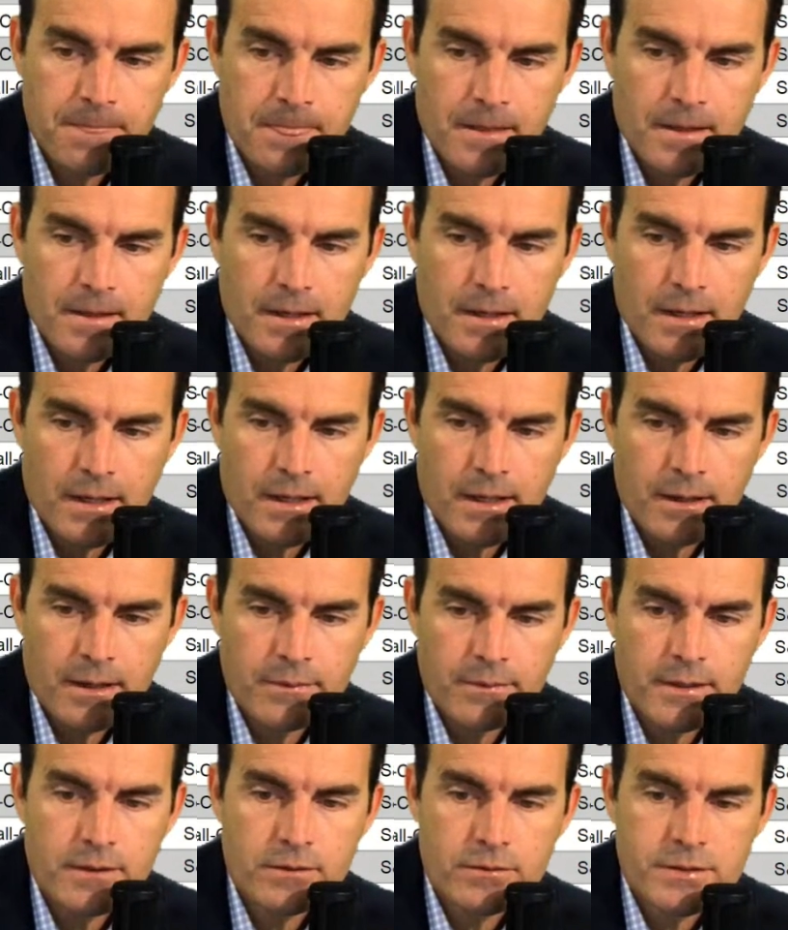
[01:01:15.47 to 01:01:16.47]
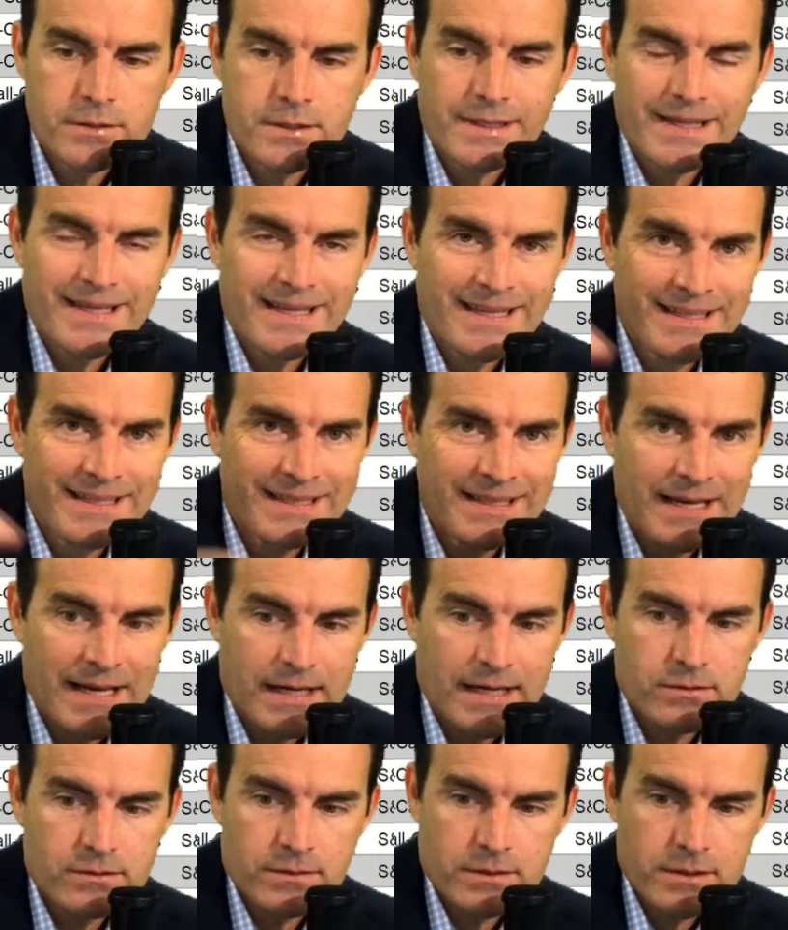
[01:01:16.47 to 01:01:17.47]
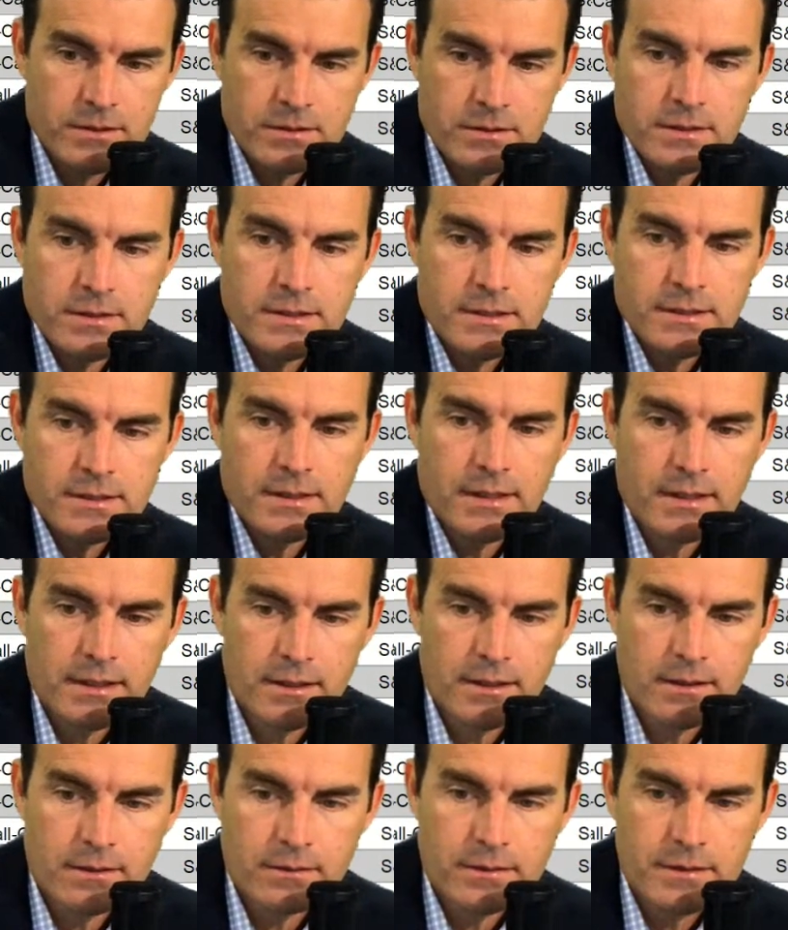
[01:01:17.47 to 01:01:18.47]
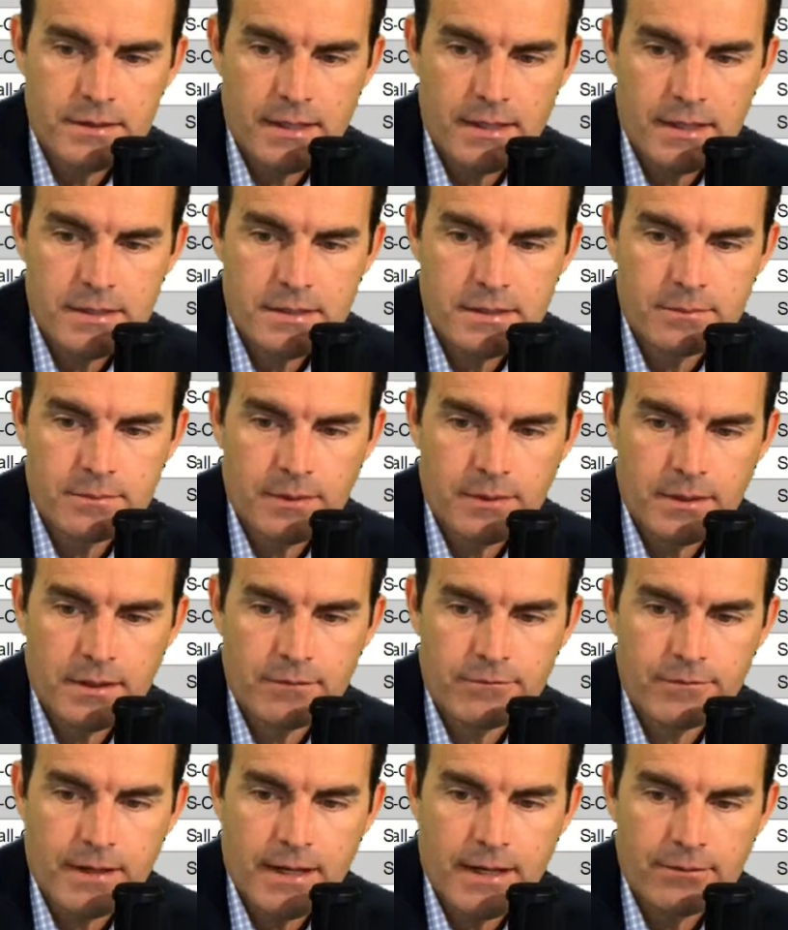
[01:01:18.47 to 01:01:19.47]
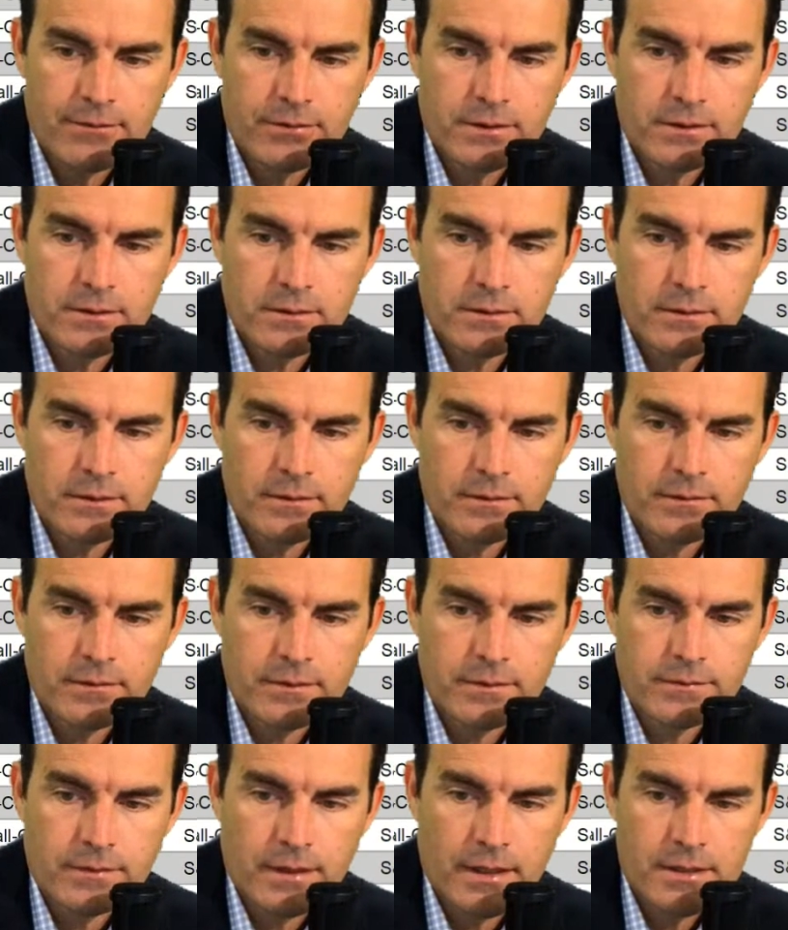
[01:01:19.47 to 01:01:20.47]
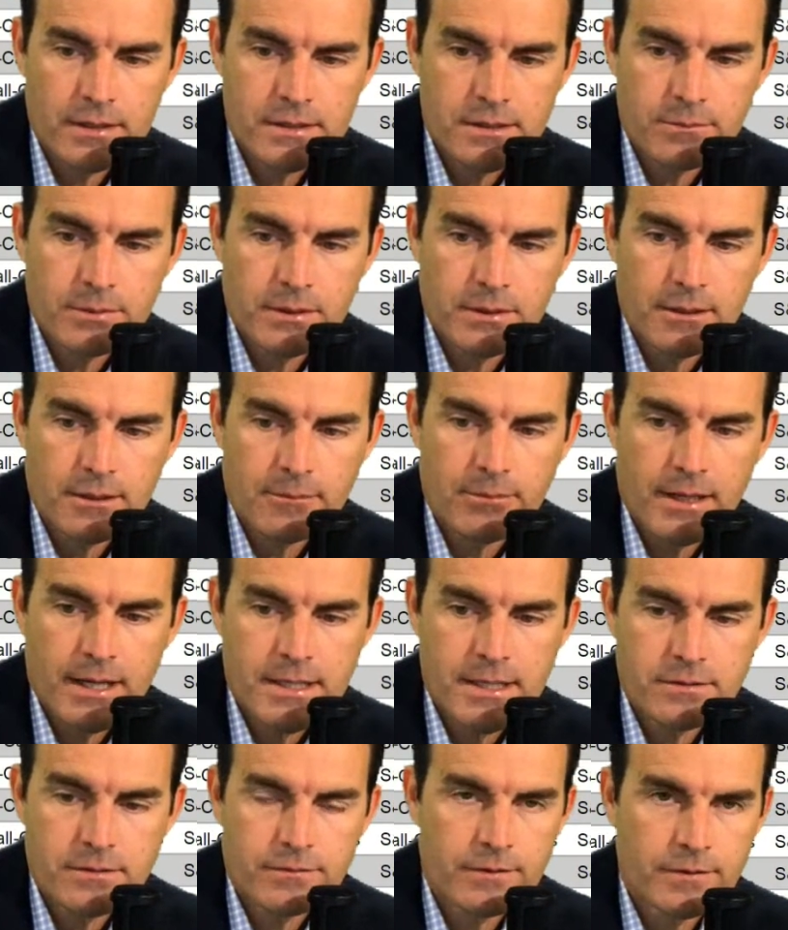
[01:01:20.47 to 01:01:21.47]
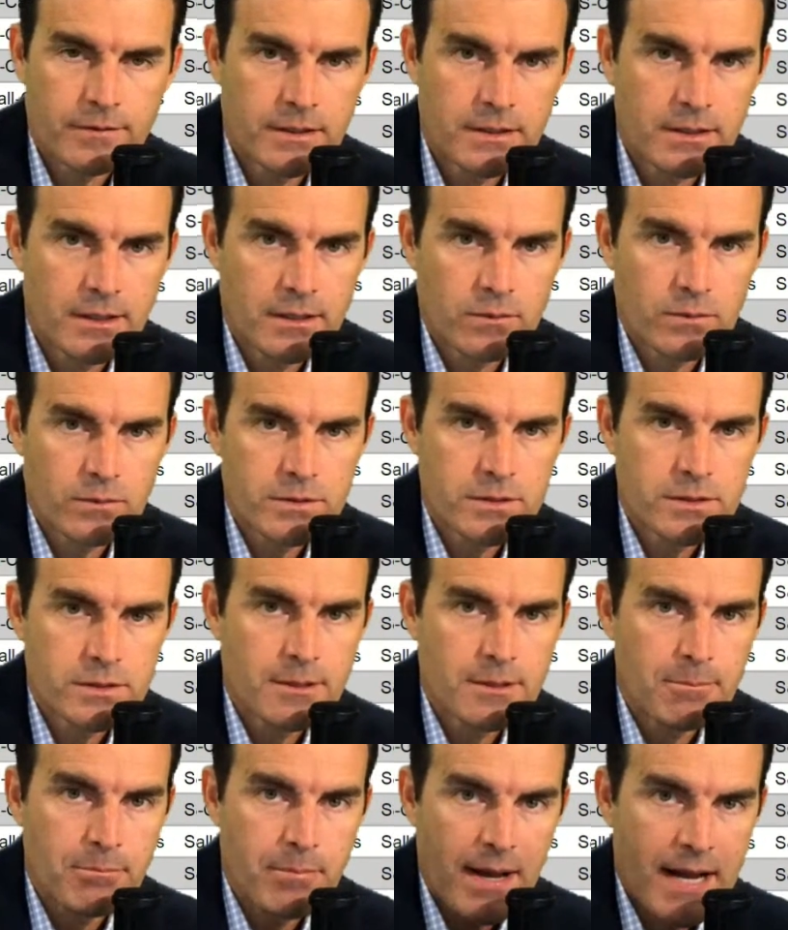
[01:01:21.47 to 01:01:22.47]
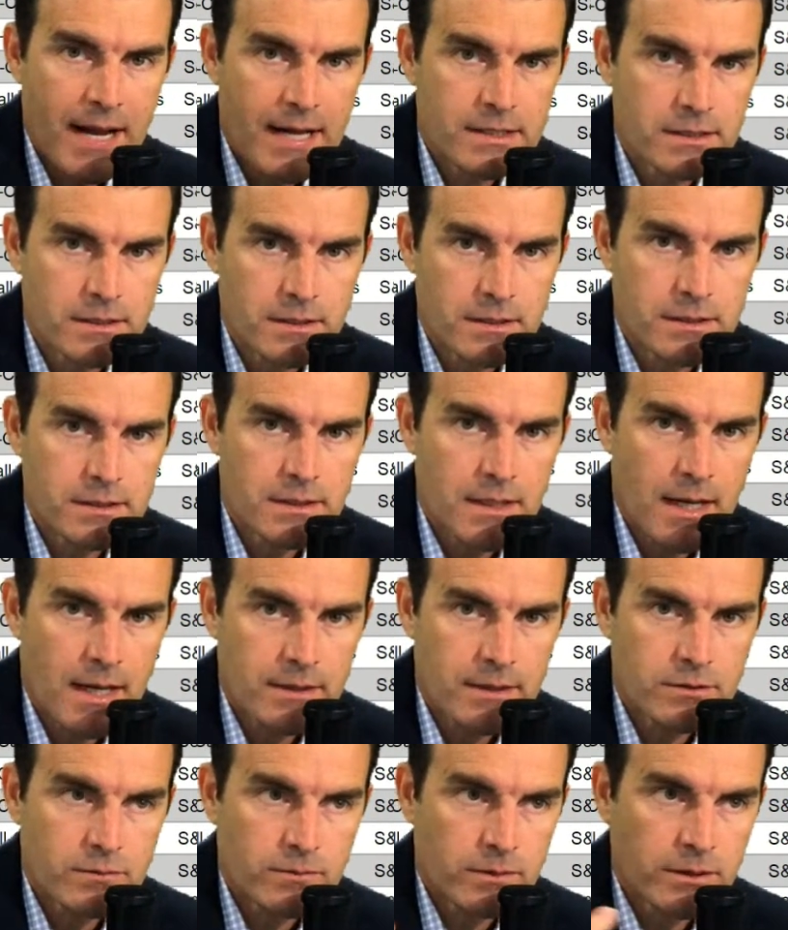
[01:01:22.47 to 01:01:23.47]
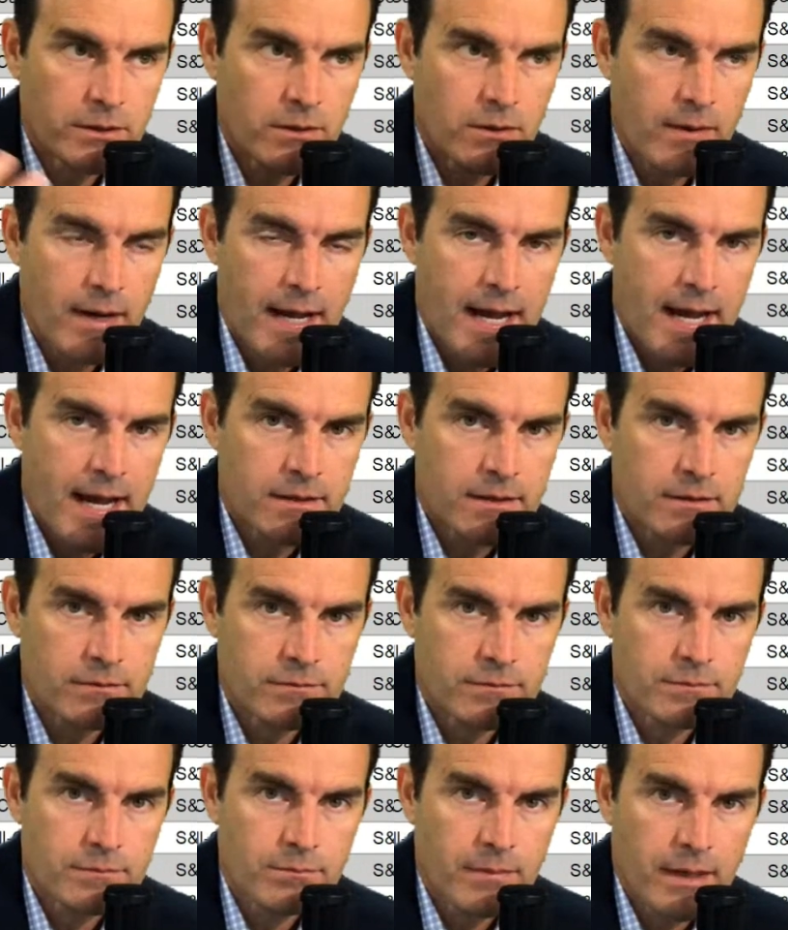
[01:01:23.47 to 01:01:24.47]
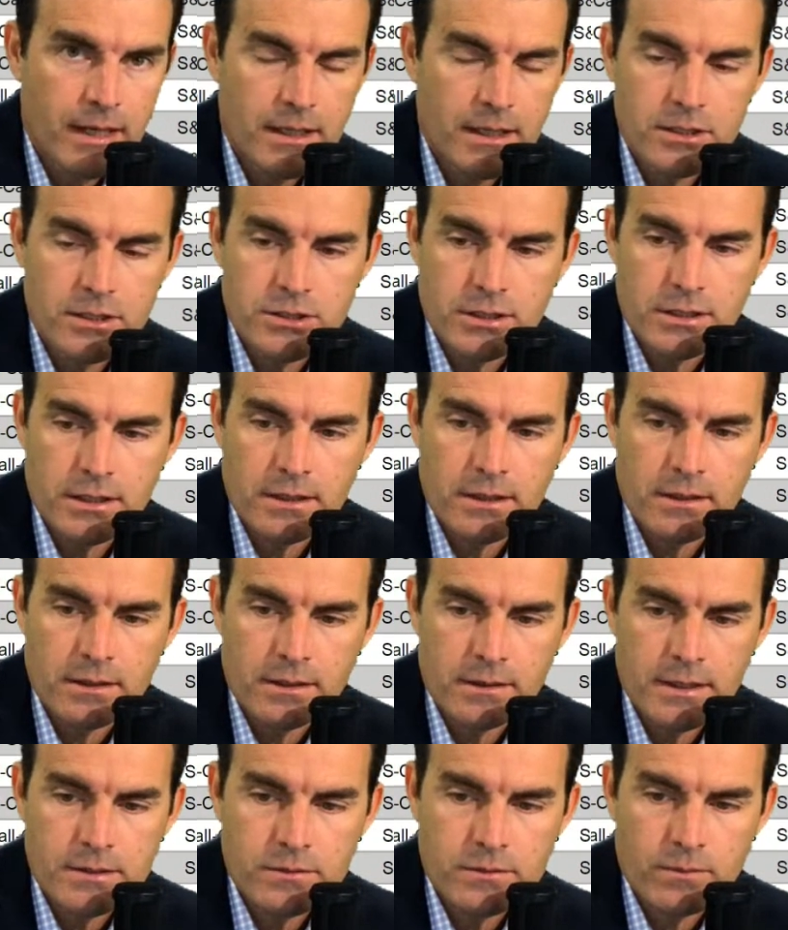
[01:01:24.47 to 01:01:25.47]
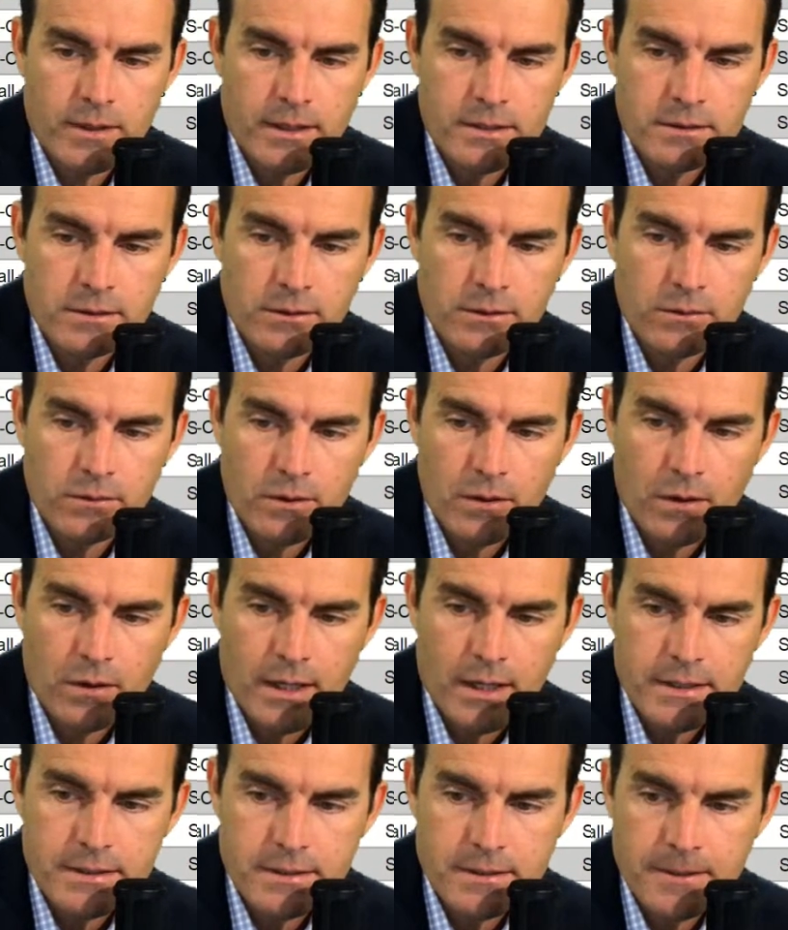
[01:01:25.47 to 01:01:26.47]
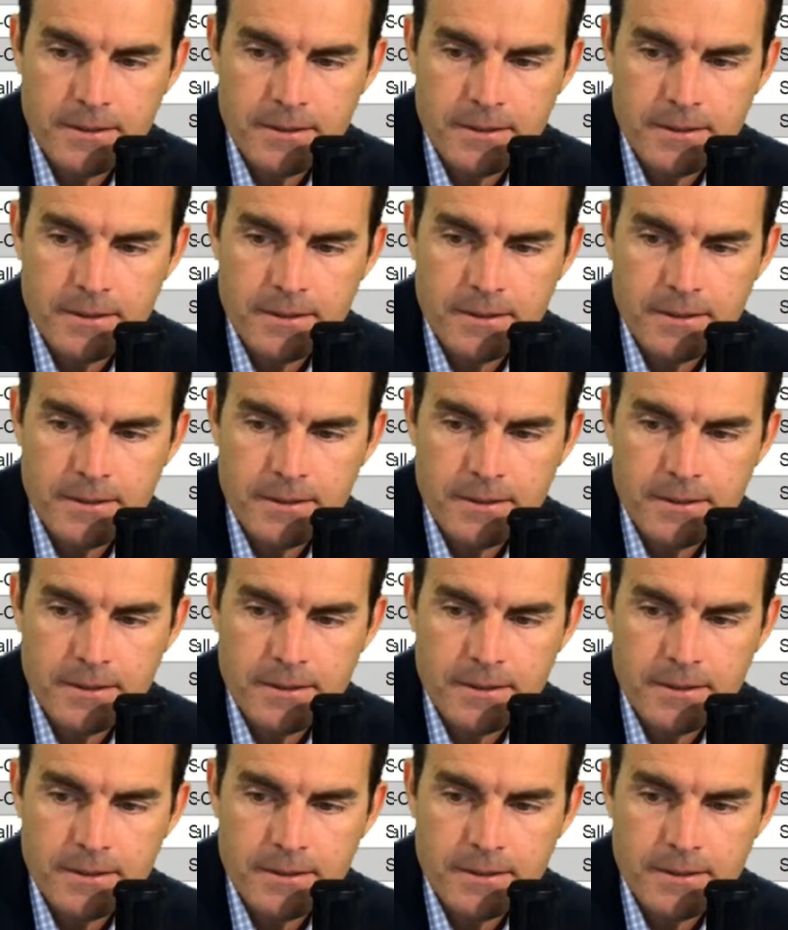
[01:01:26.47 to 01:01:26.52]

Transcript: And then there's an index, which is this thing here, this S&P 500, S&P Composite 1500, which is just a basket of stocks. There's really no active managing in there, and that's why it's low cost.